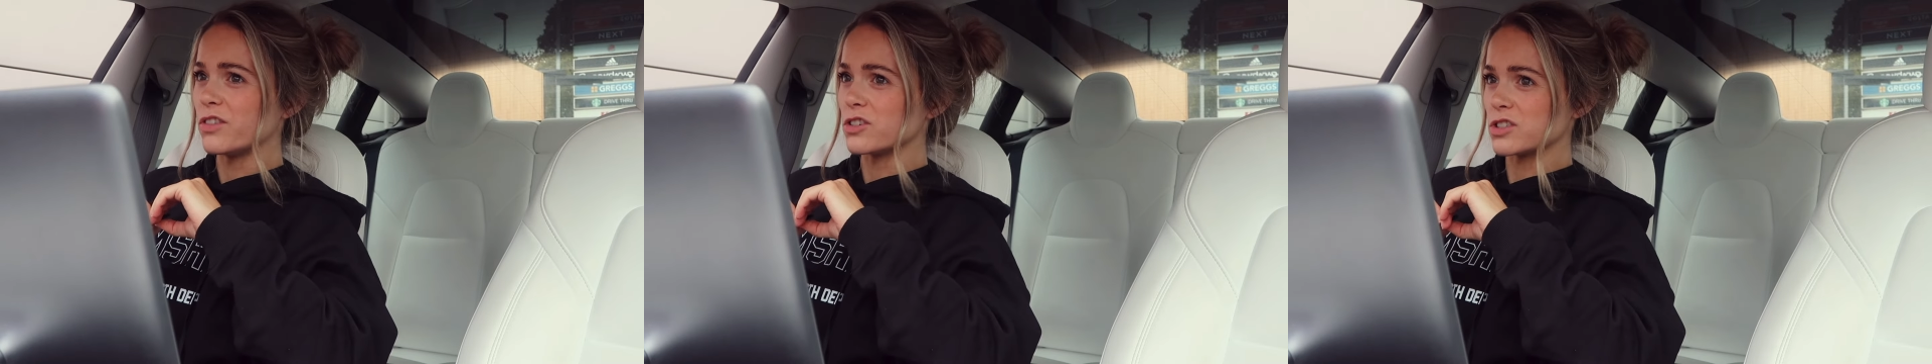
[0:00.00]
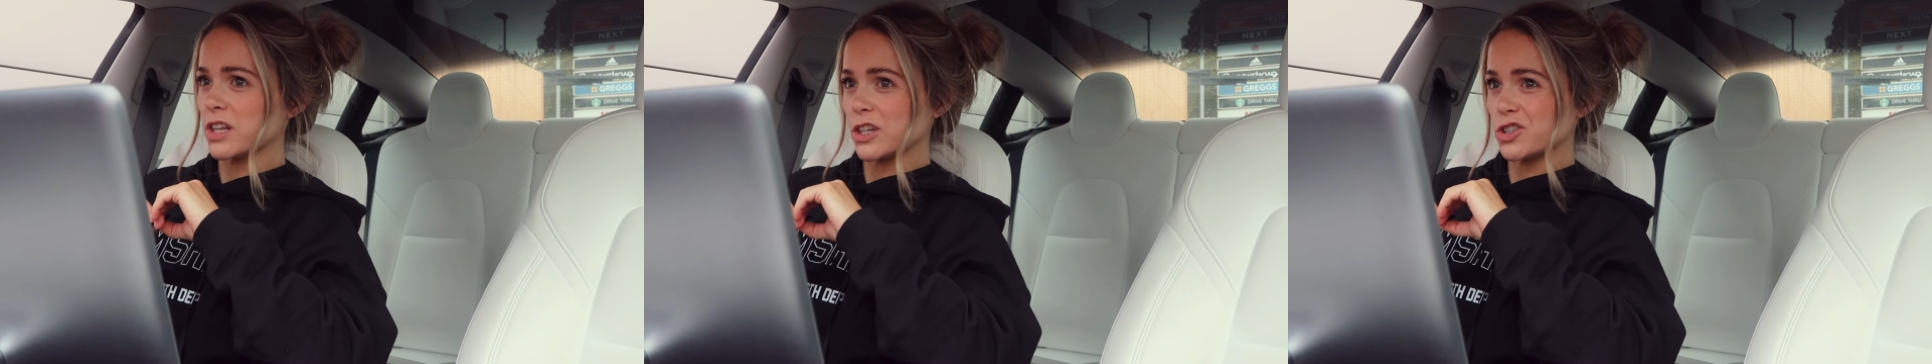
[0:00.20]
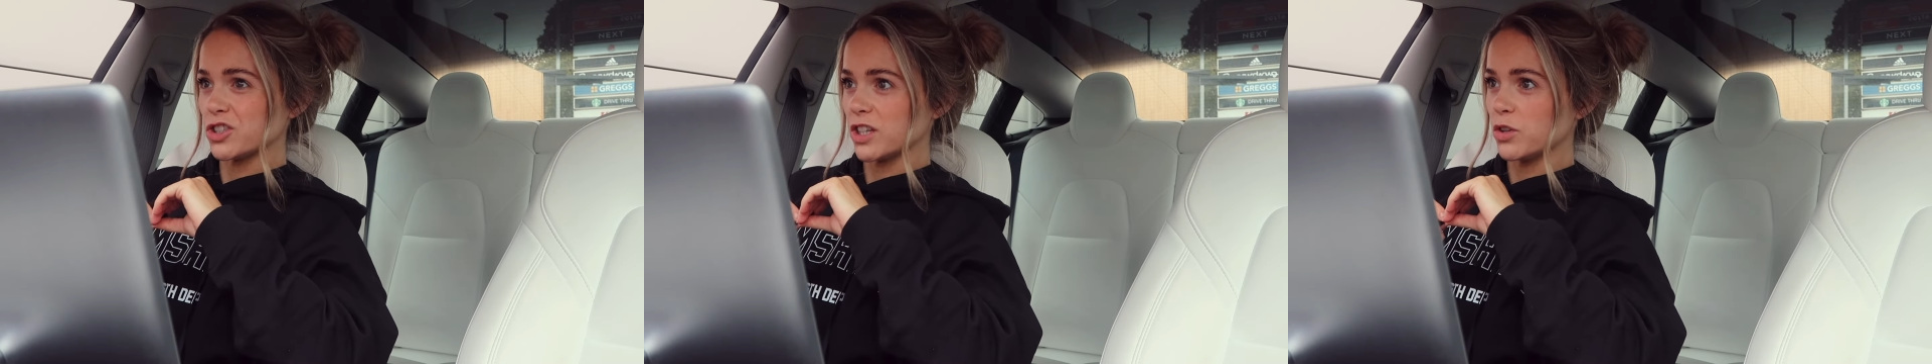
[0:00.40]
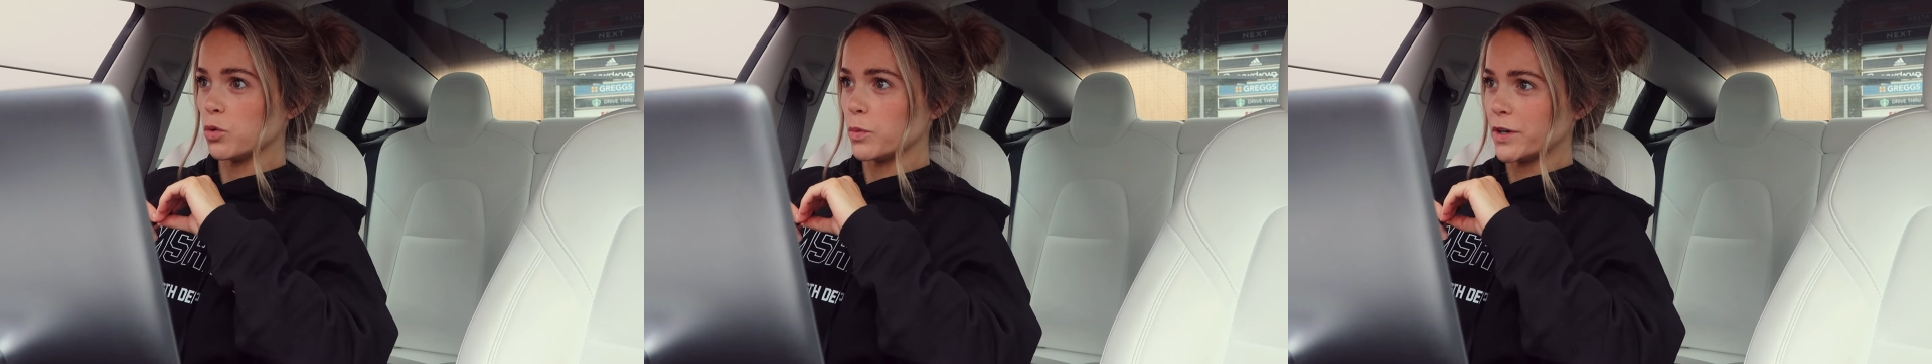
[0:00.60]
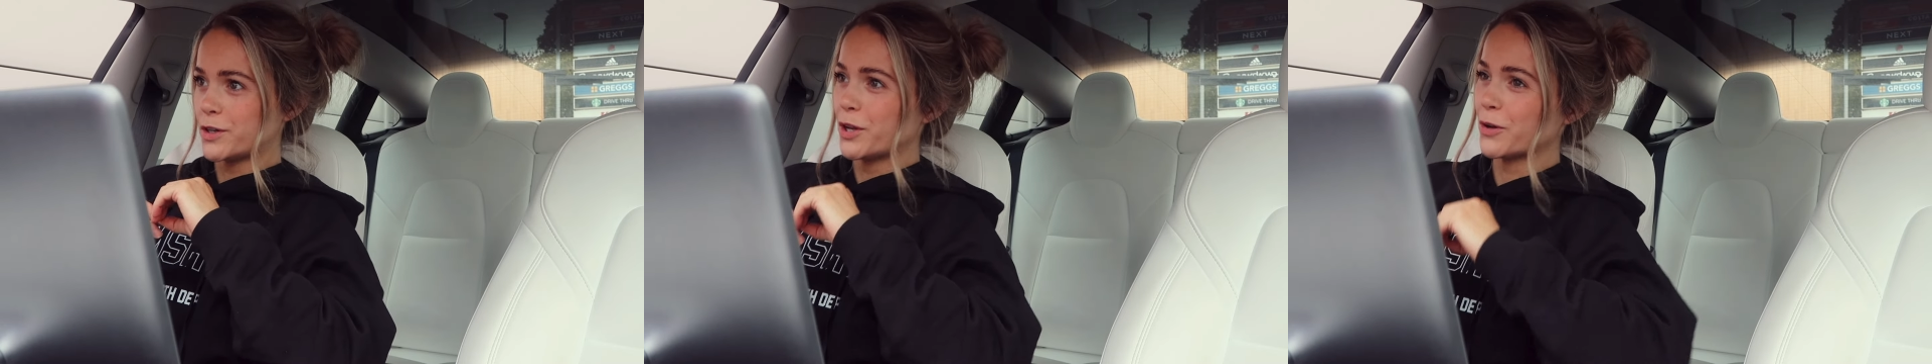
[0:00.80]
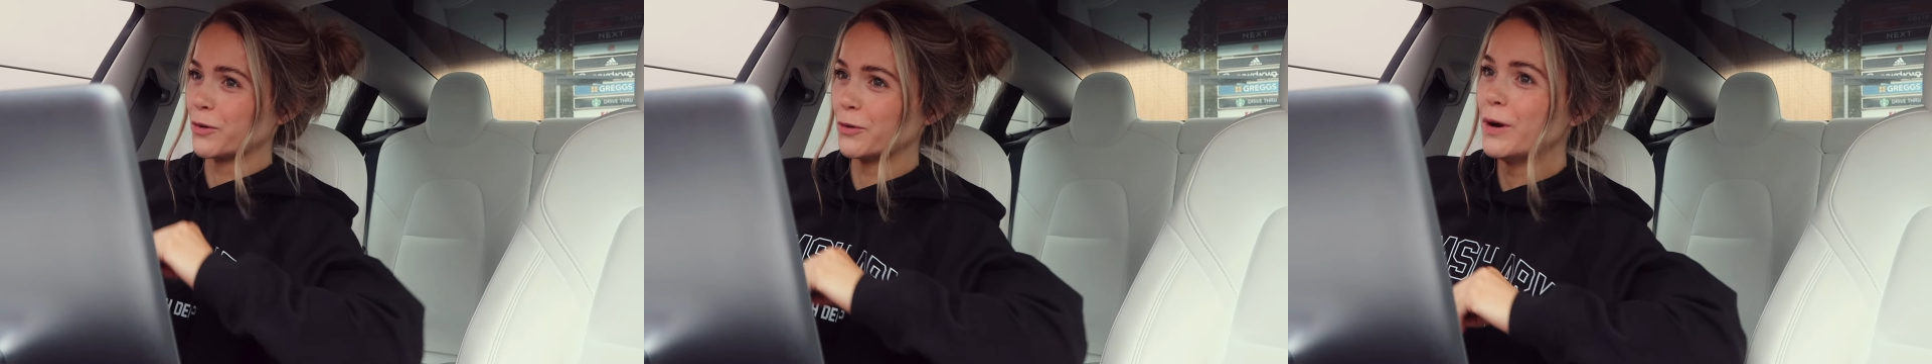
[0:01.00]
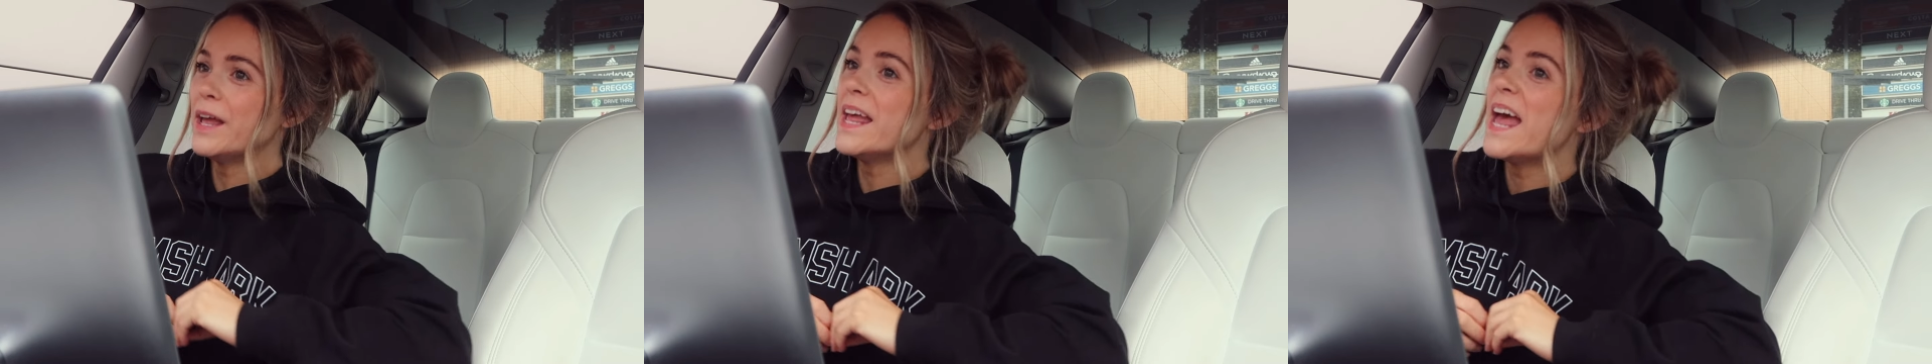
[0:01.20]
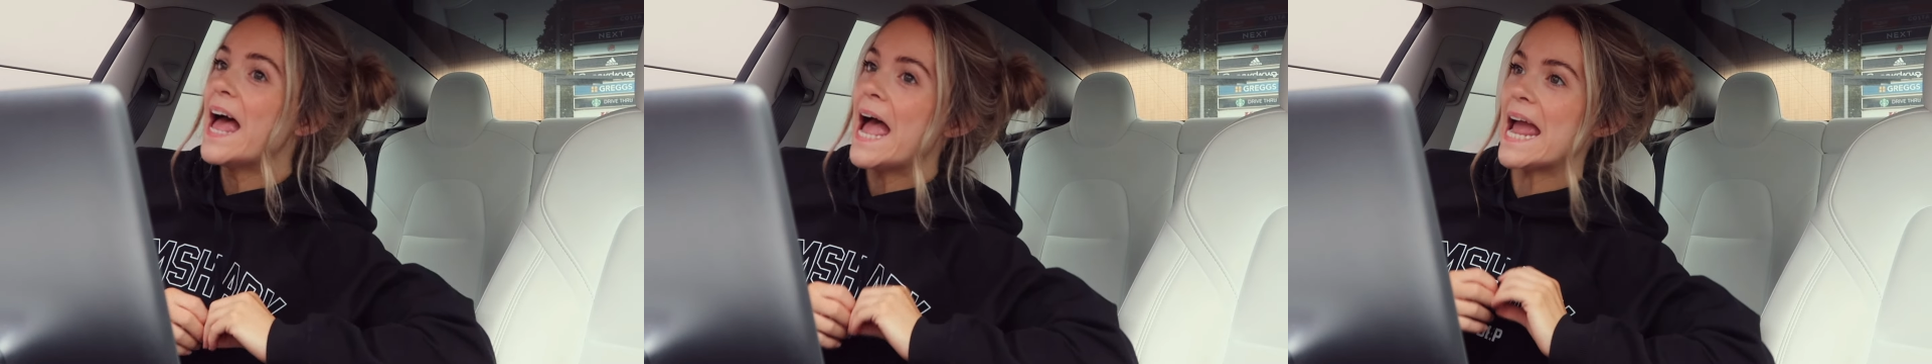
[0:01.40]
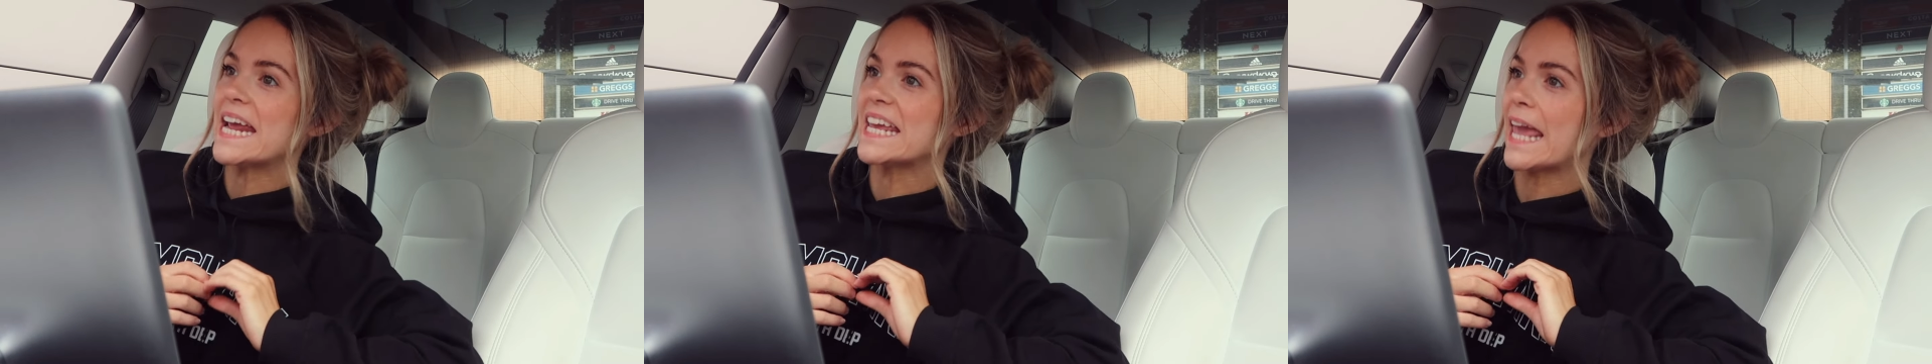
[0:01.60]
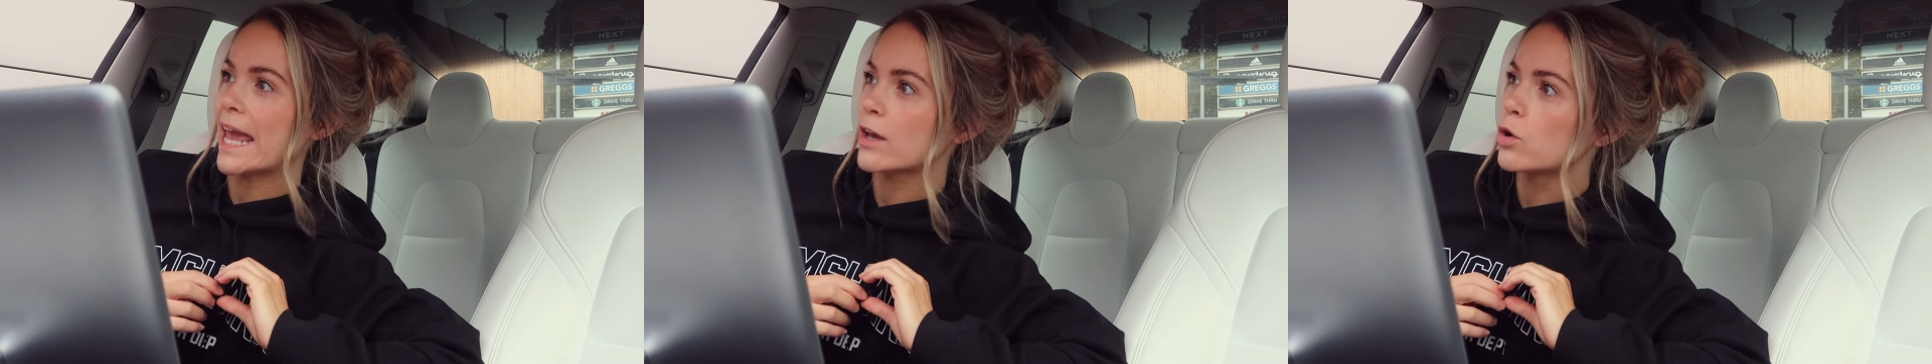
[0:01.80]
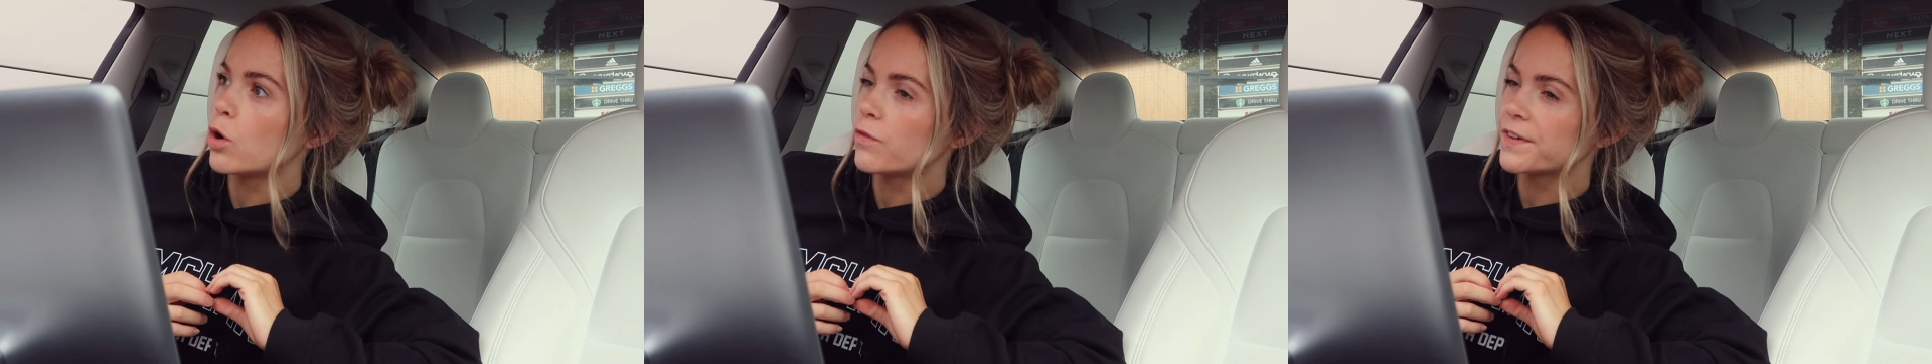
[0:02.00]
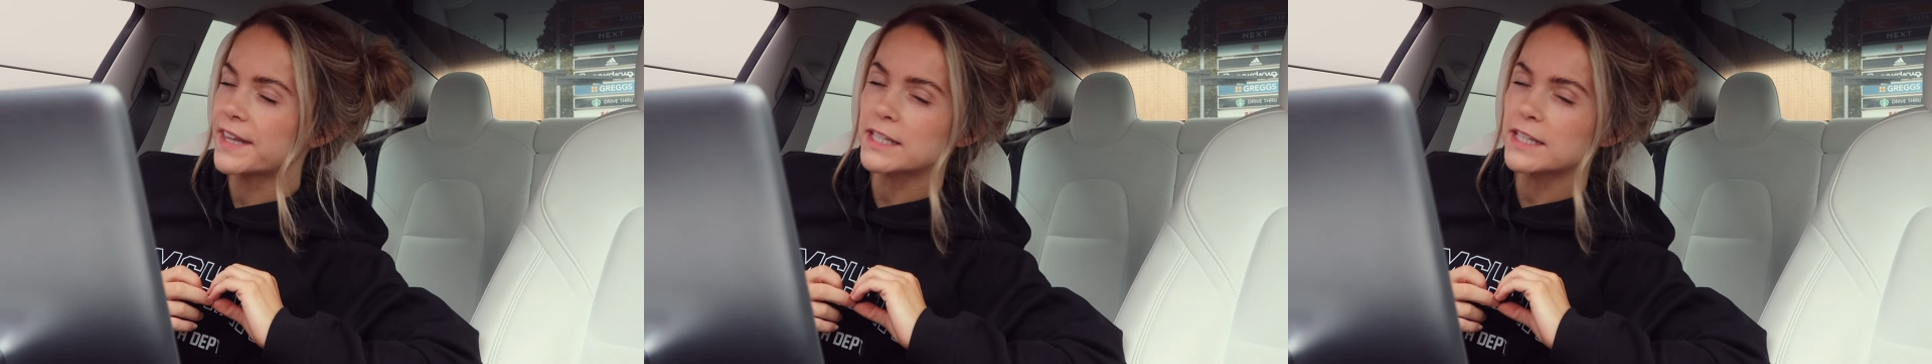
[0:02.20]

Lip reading: there's literally nowhere to go and get coffee.